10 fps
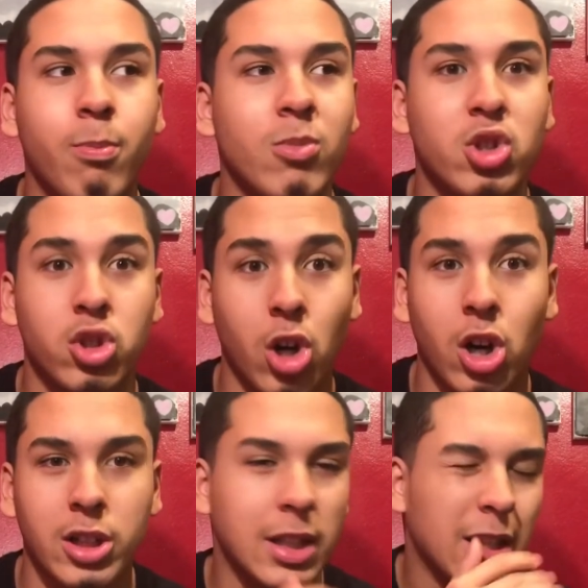
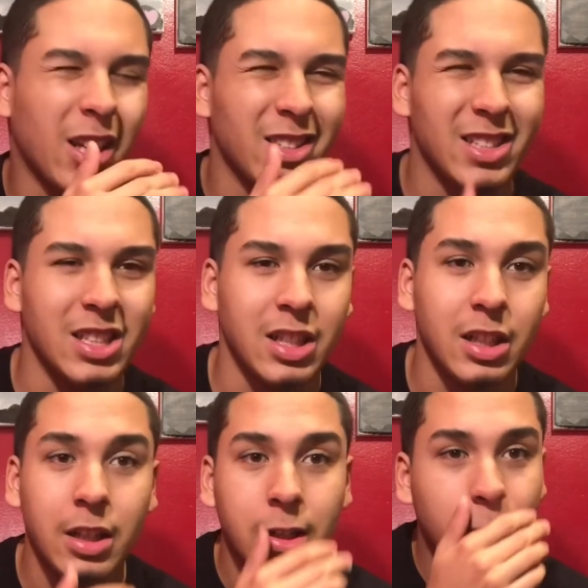Stars. I couldn't see
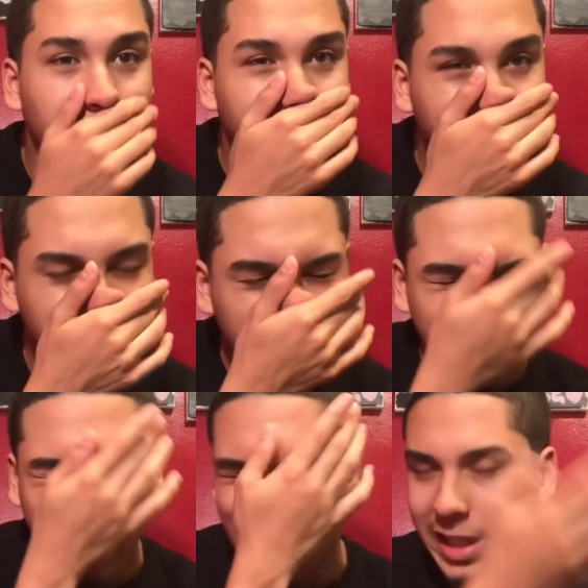nothing.
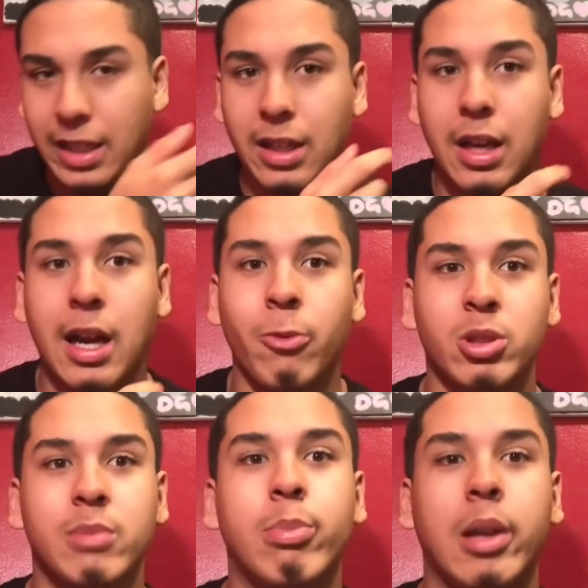Like I was
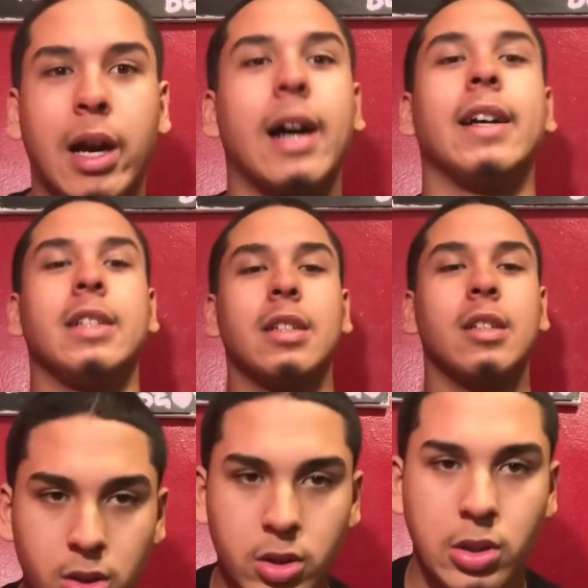blind.
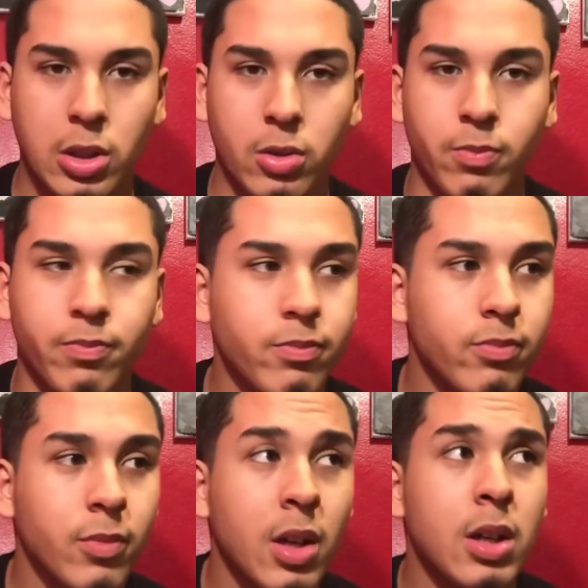So
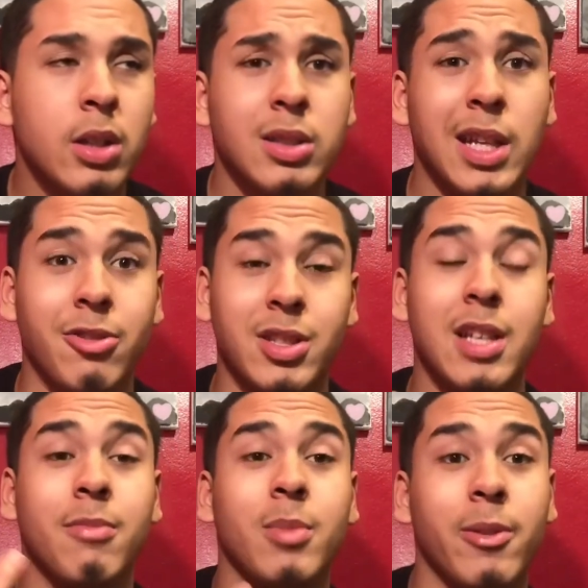they was
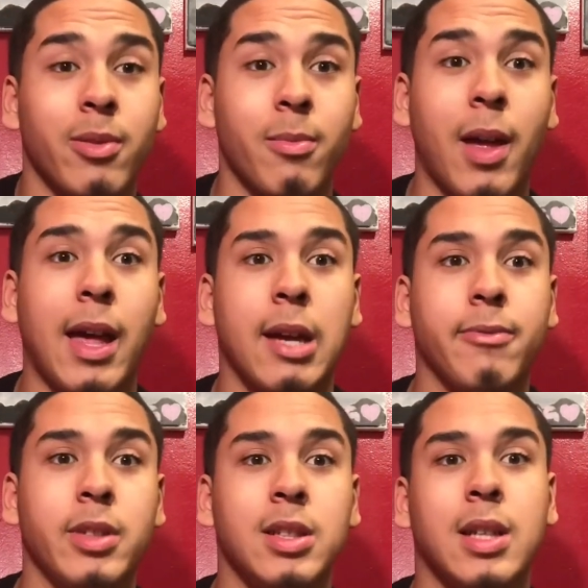hitting me from
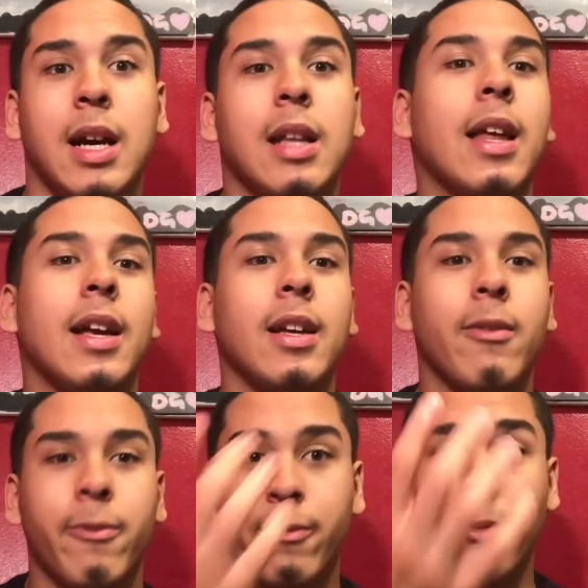every side, like
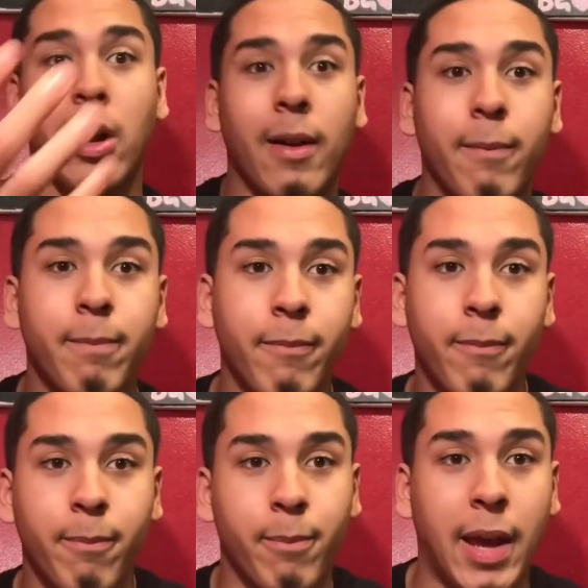front,
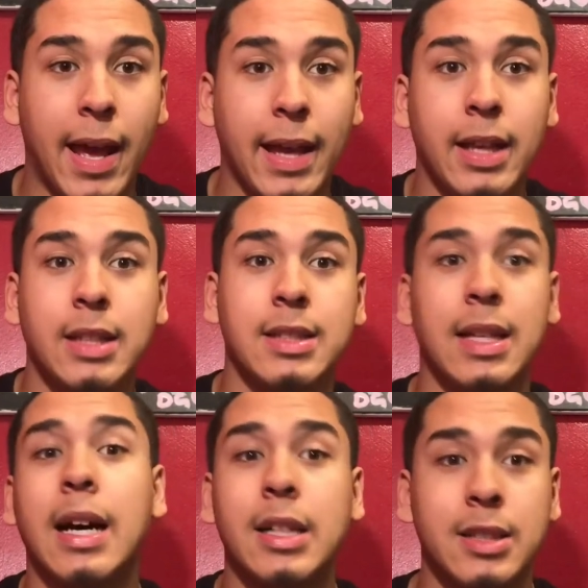back,
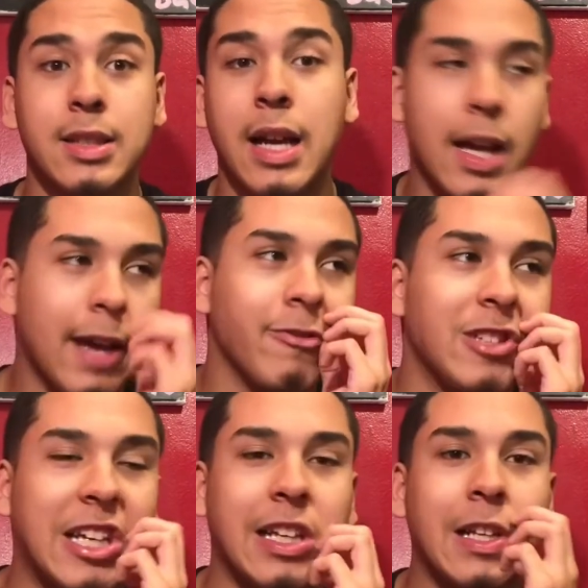side to side,
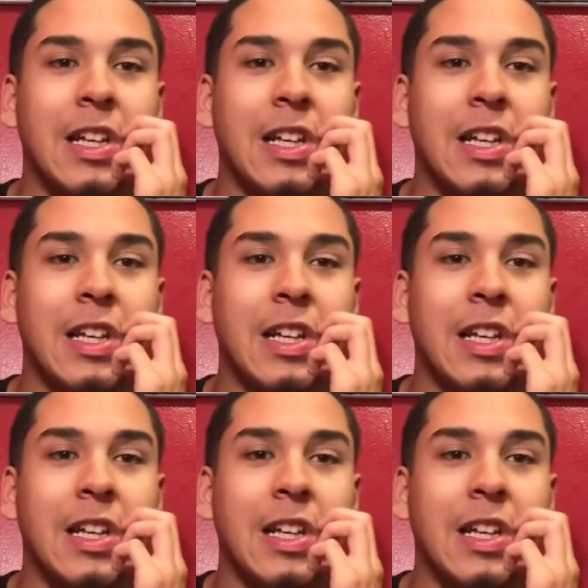everything.